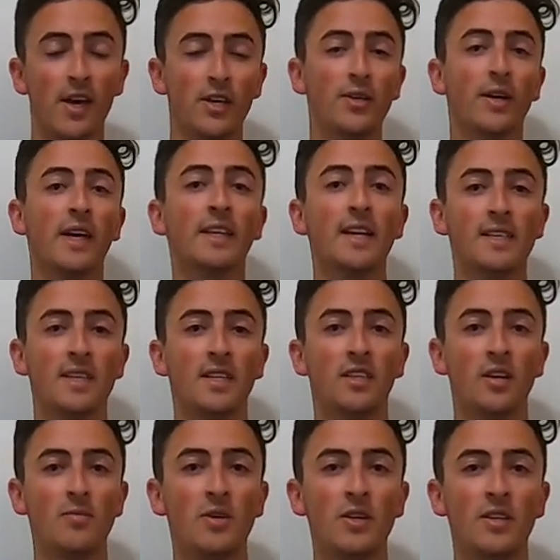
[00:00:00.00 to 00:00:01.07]
You can listen
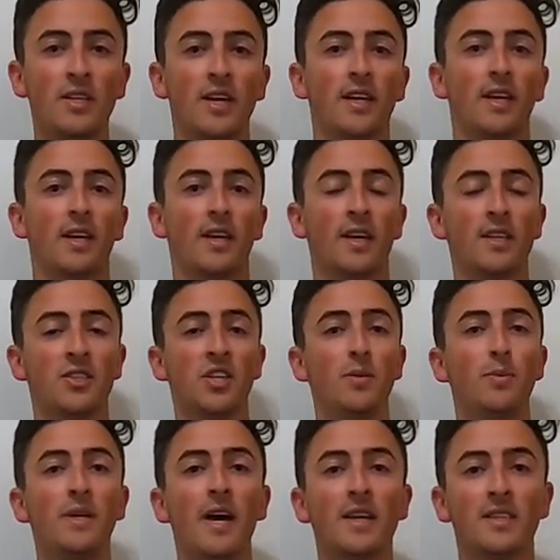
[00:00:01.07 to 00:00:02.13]
to music, get
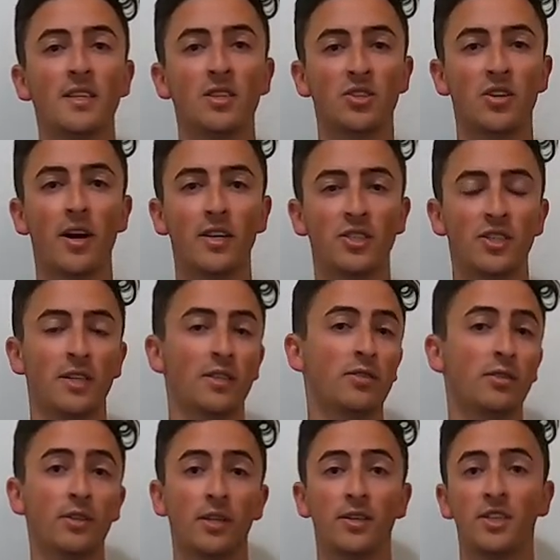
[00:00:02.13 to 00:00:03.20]
GPS instructions
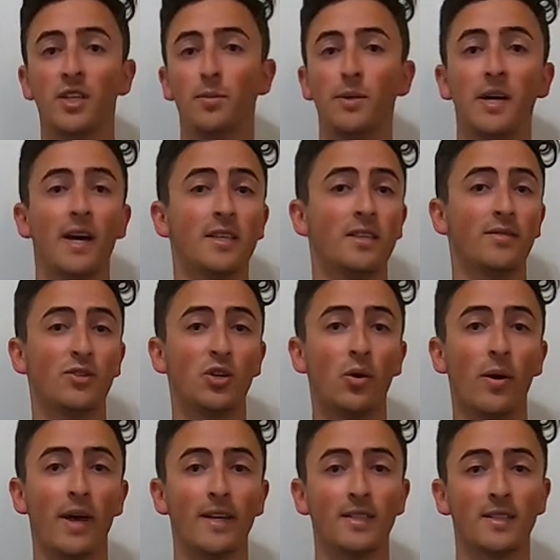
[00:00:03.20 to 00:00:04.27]
through your GPS of
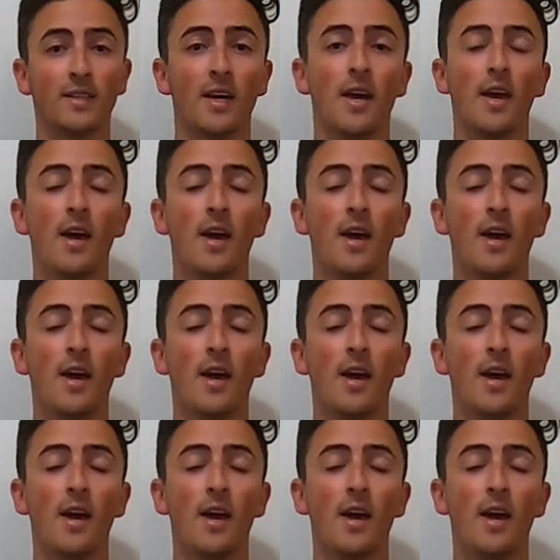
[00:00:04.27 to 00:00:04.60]
choice.